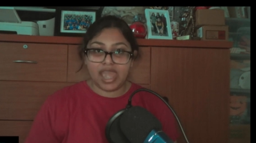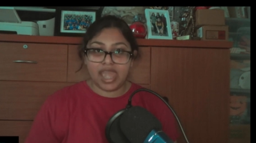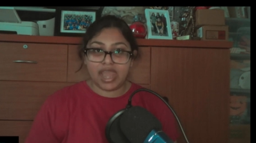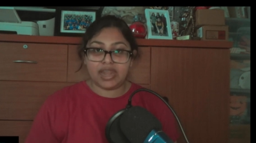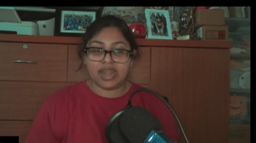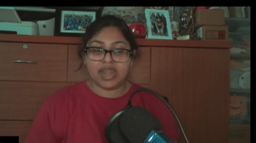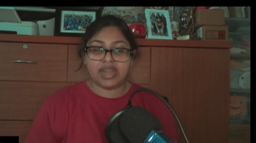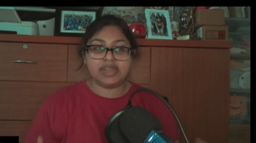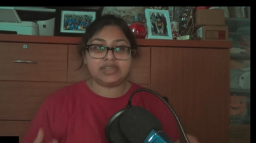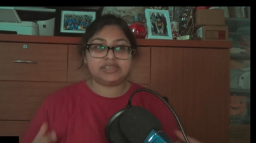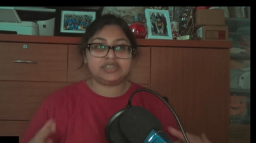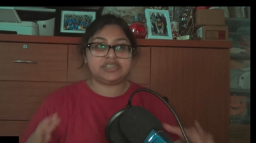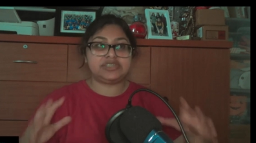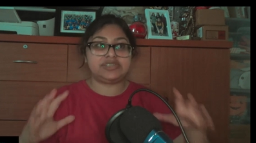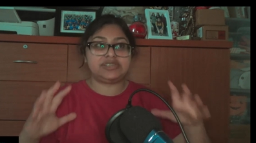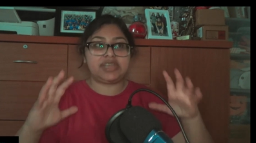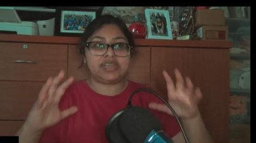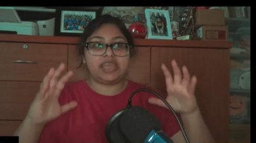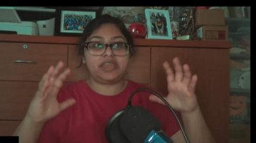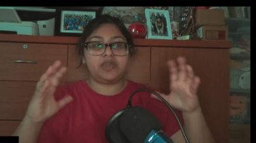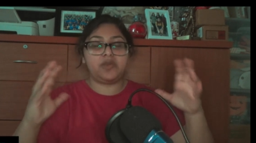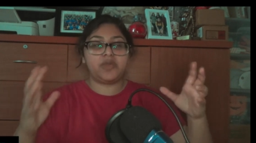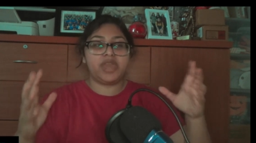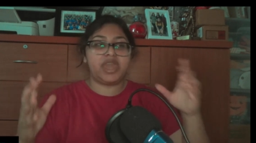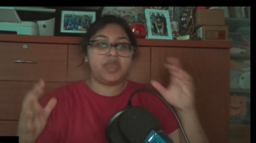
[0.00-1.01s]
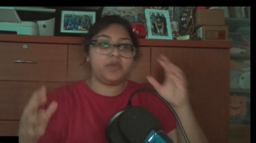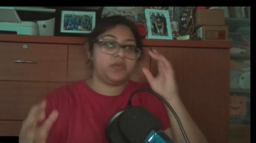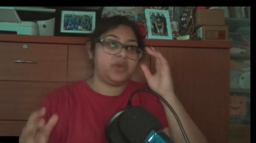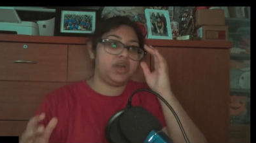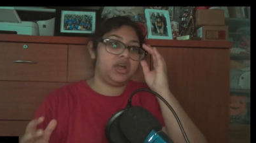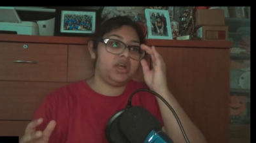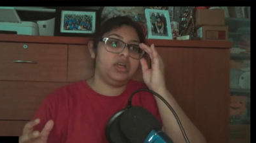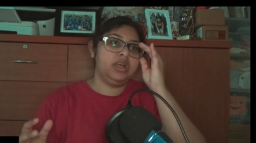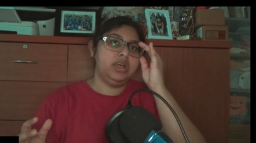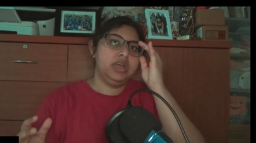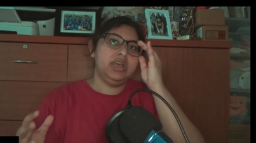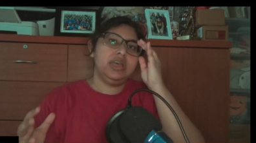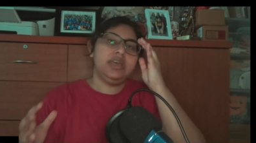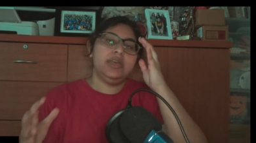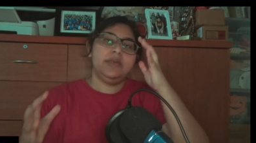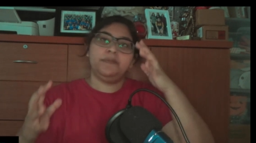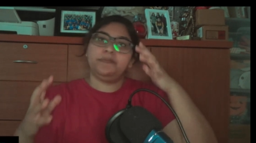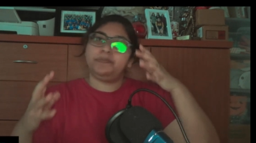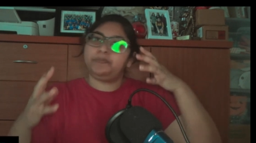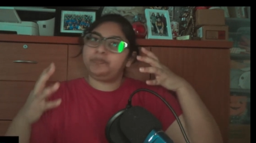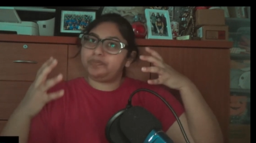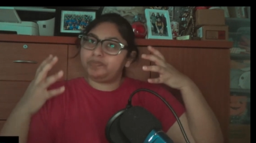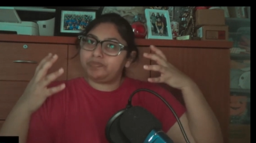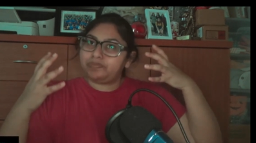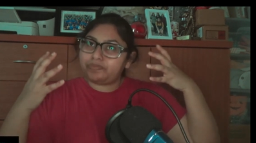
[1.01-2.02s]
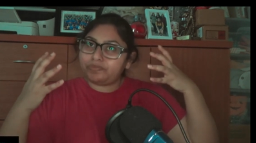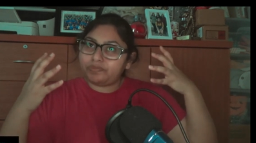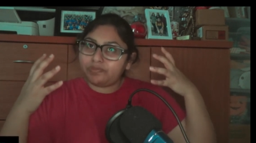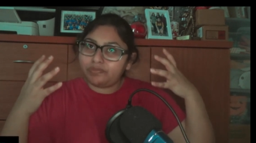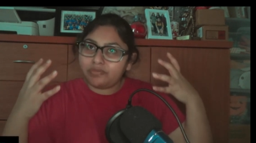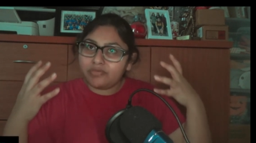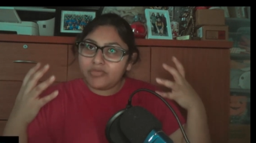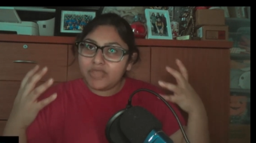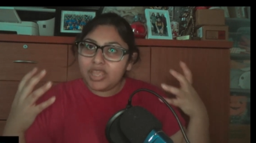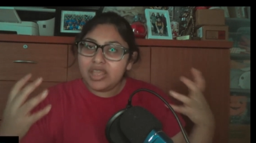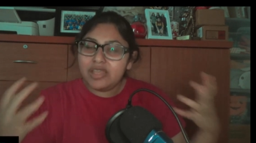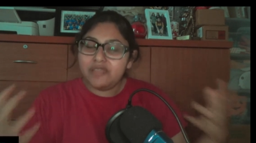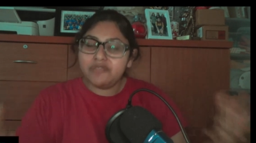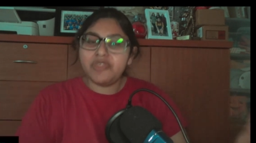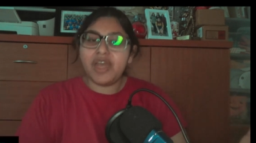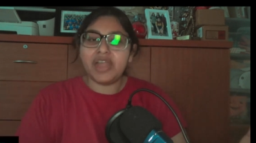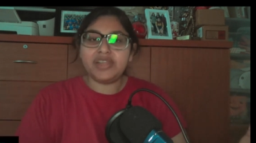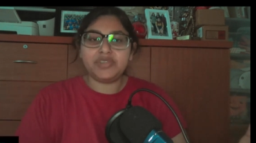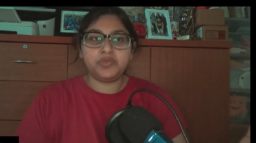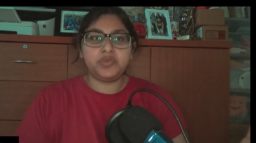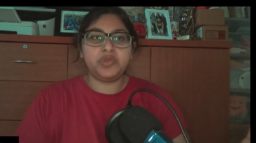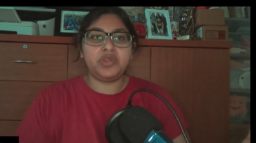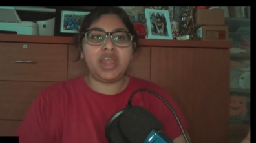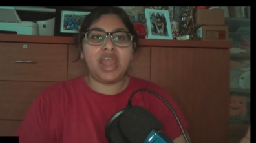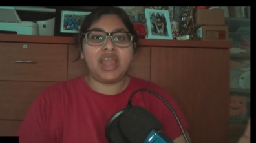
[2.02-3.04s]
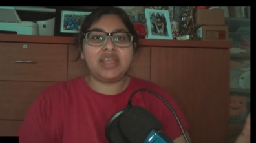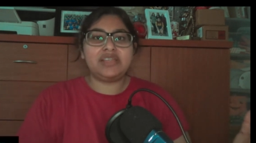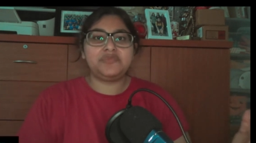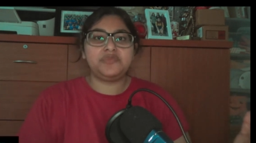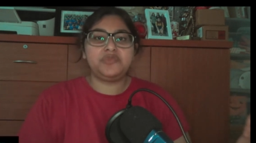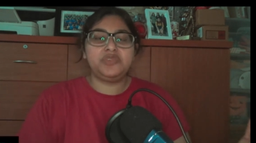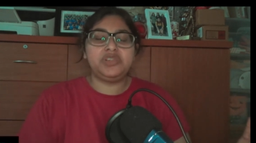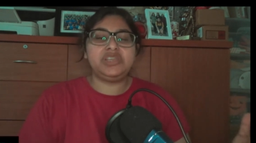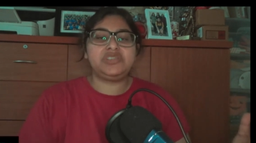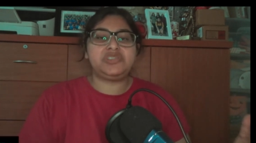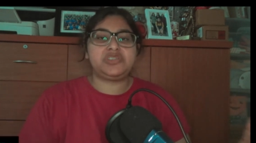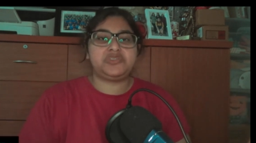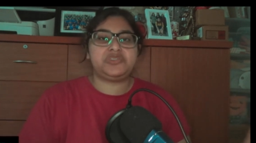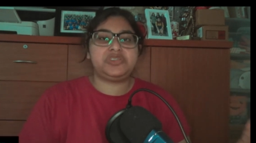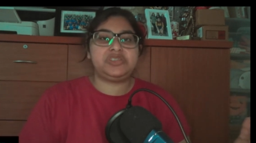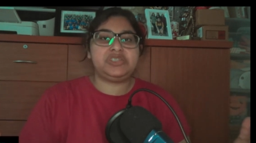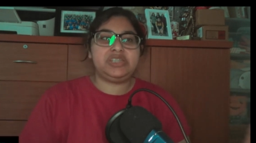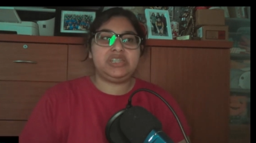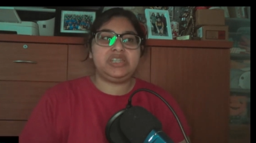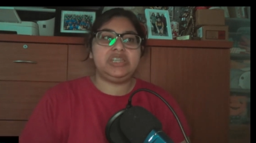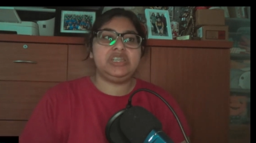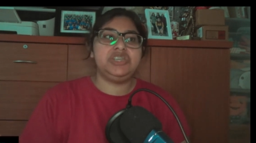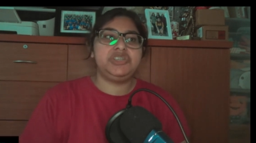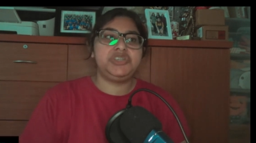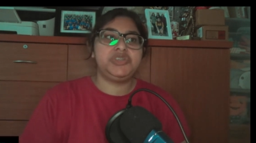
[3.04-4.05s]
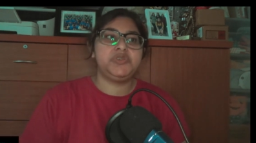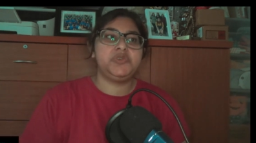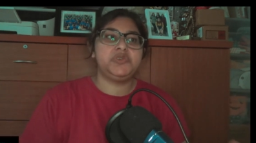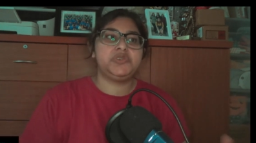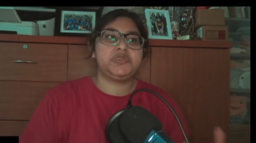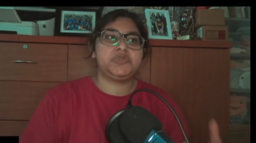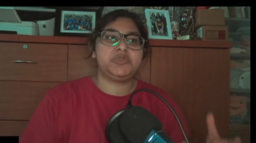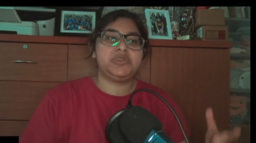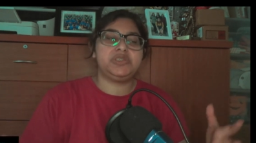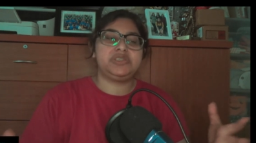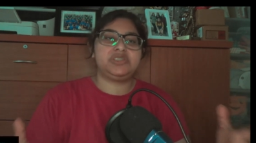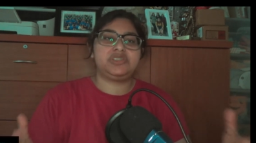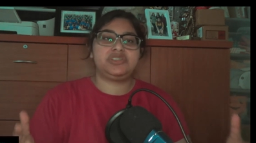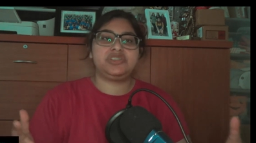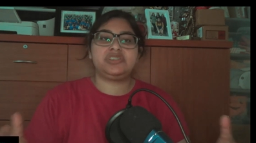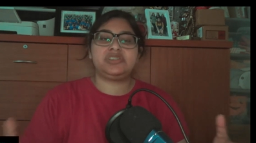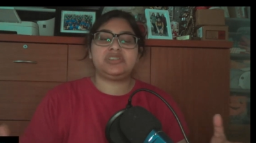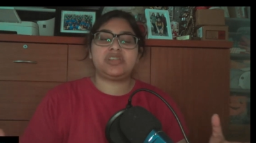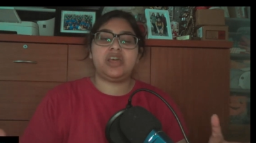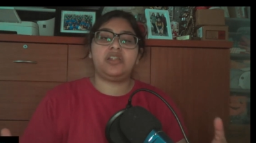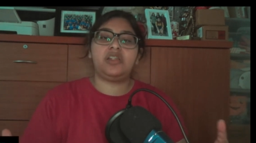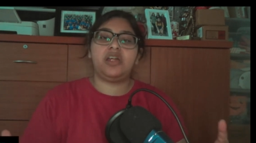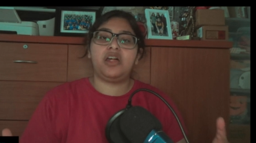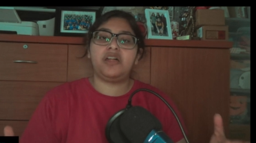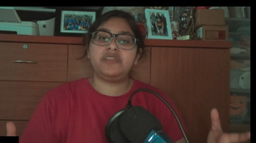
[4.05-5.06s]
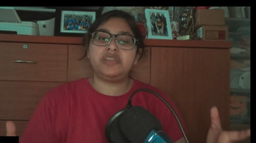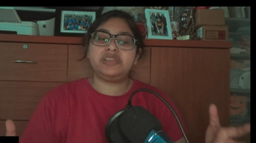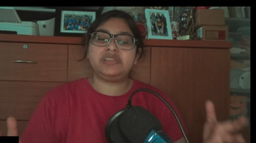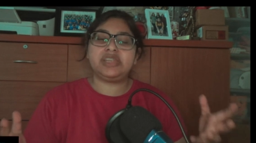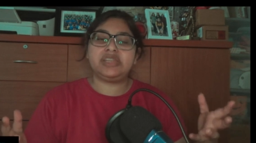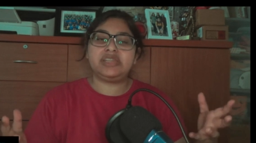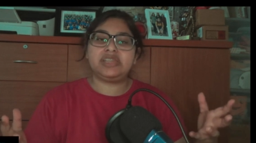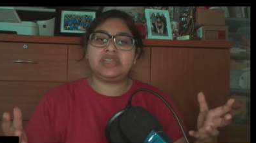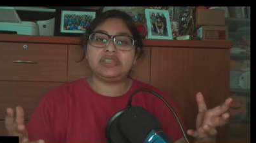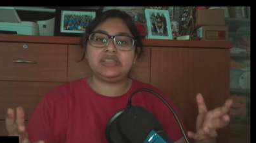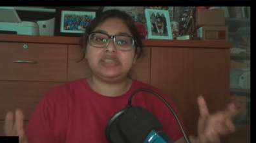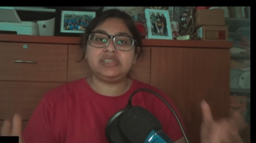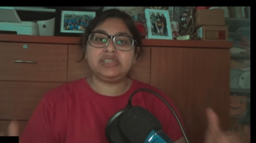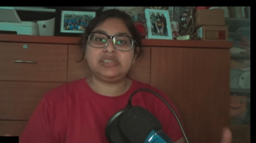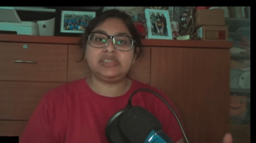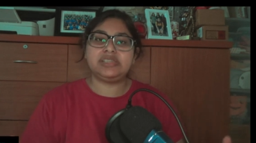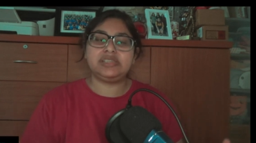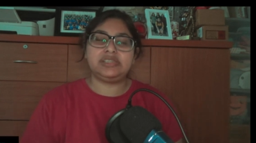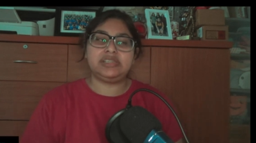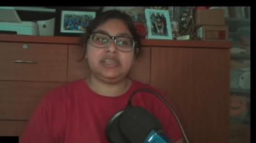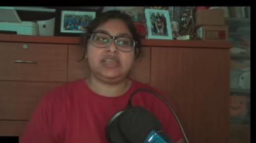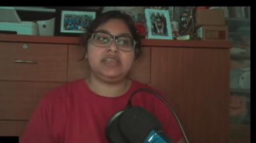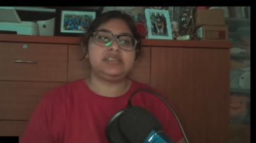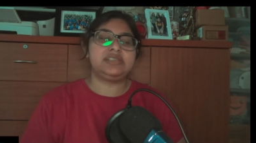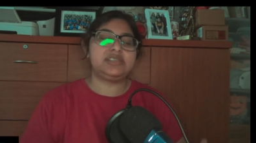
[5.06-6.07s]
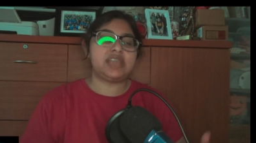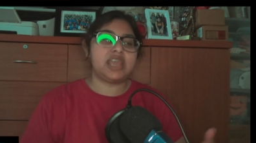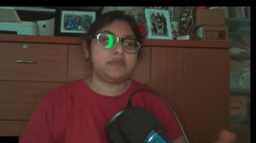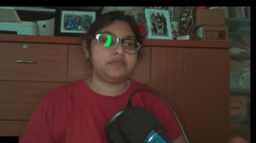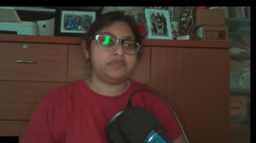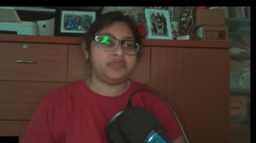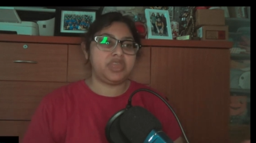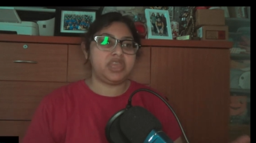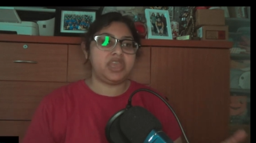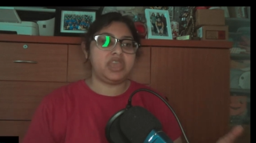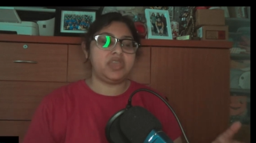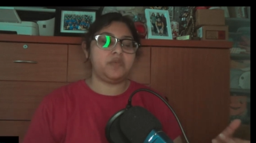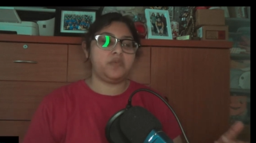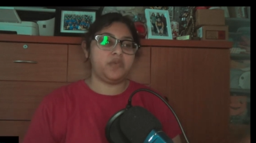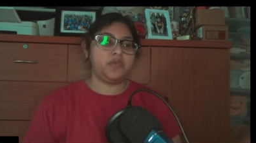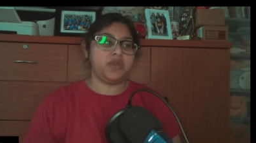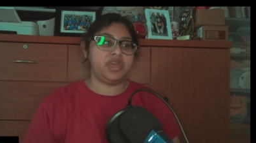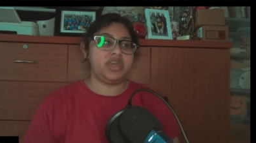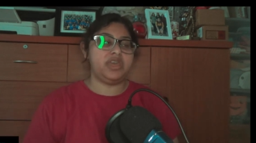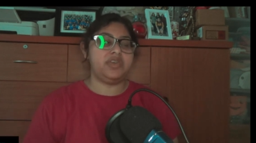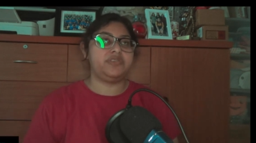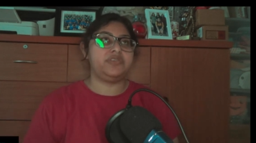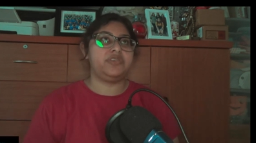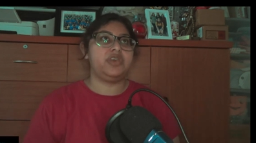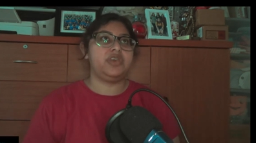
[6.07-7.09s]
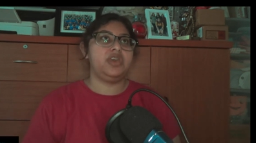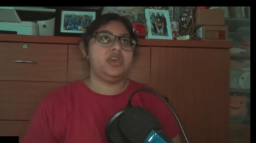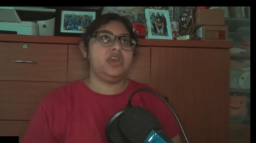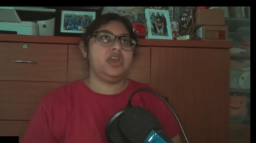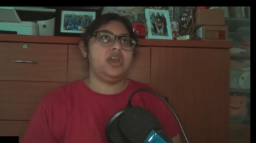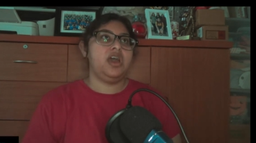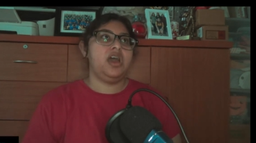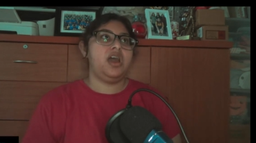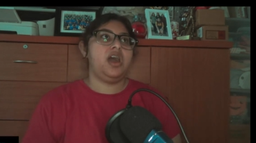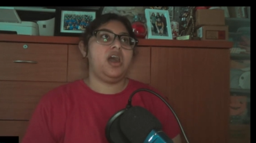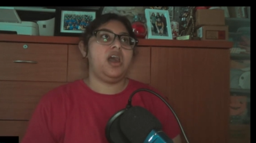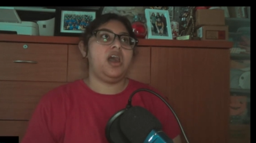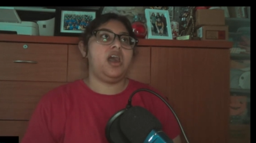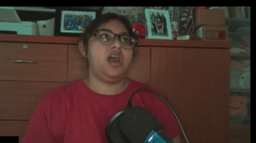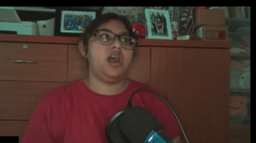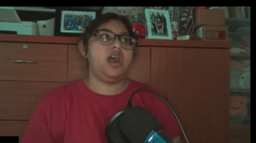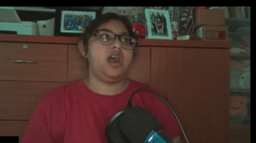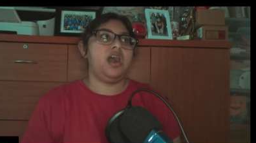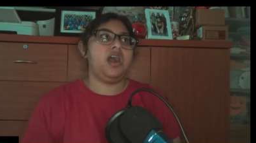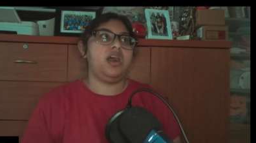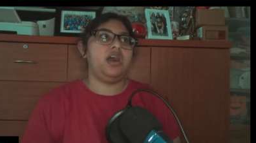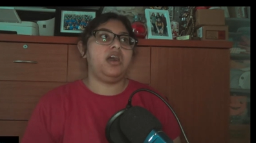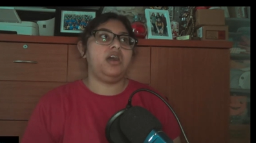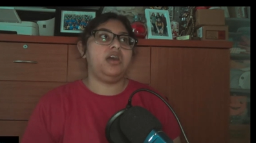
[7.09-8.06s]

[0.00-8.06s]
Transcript: And it's just like, okay, well, that's where I really start to see the issues, is just a lot of this inconsistency. Same thing with, I